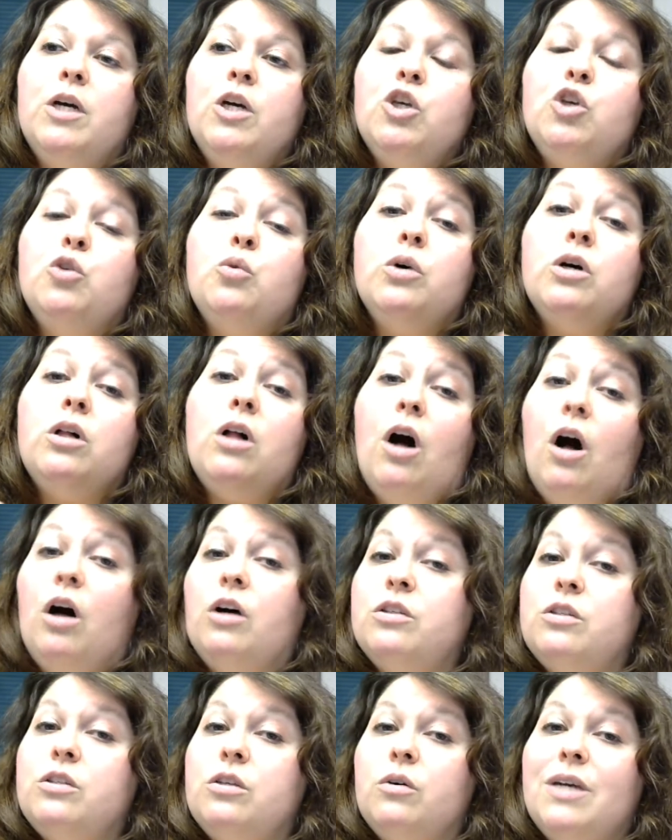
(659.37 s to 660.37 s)
You will
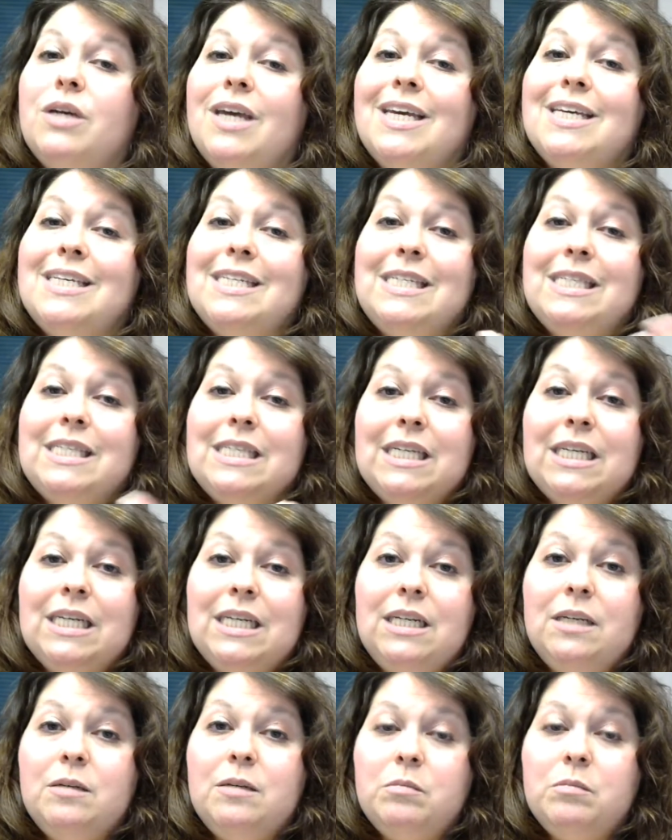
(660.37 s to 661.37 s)
also get
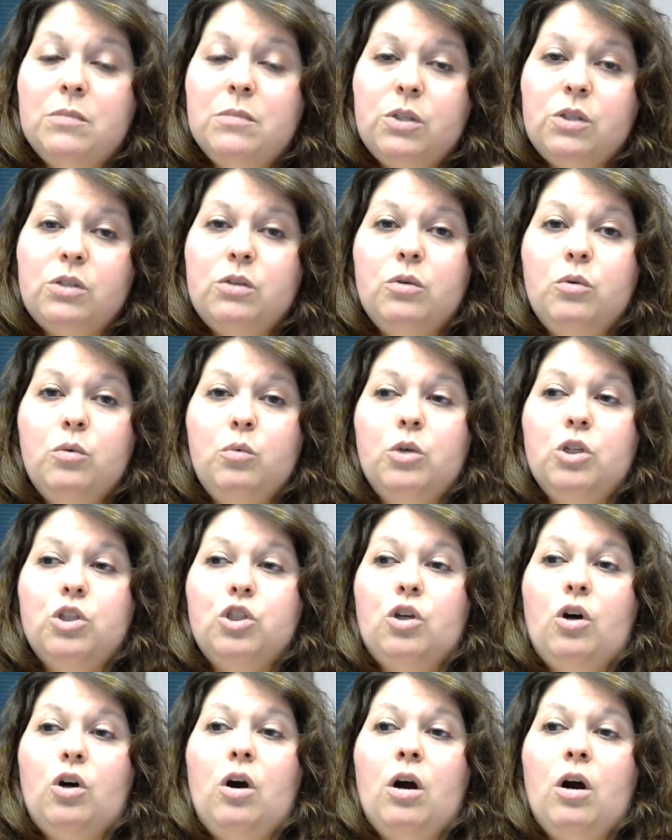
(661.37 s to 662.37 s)
synonyms,
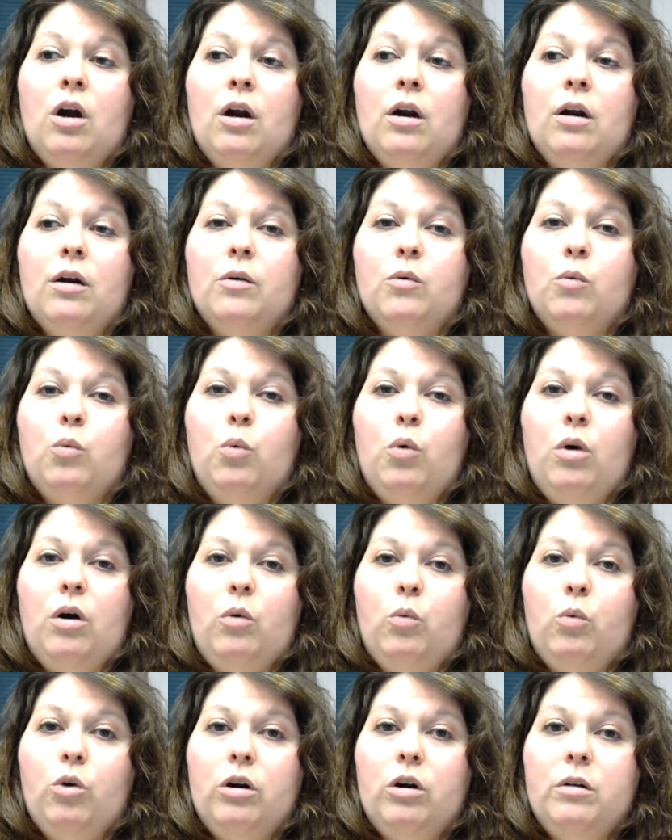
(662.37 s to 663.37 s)
which are
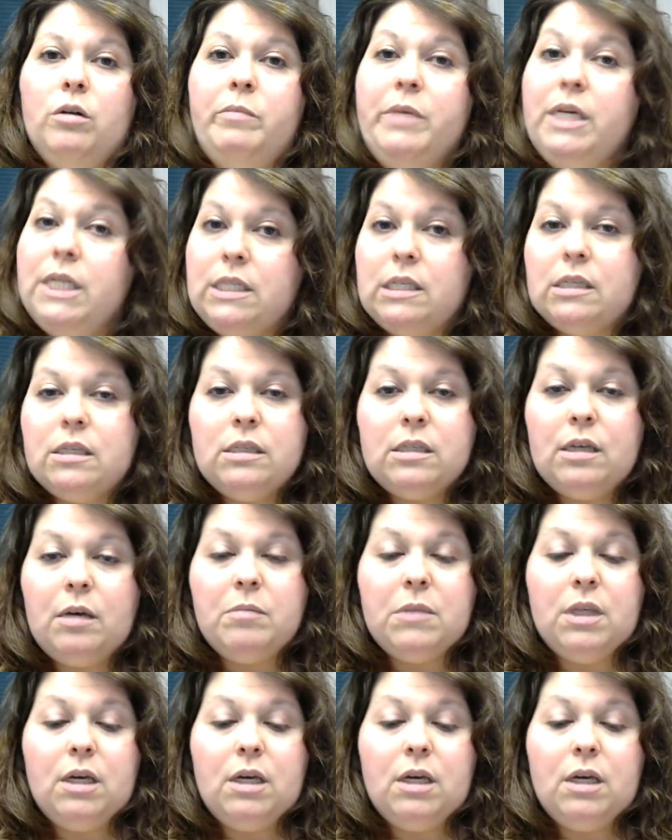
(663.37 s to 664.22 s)
what word means the same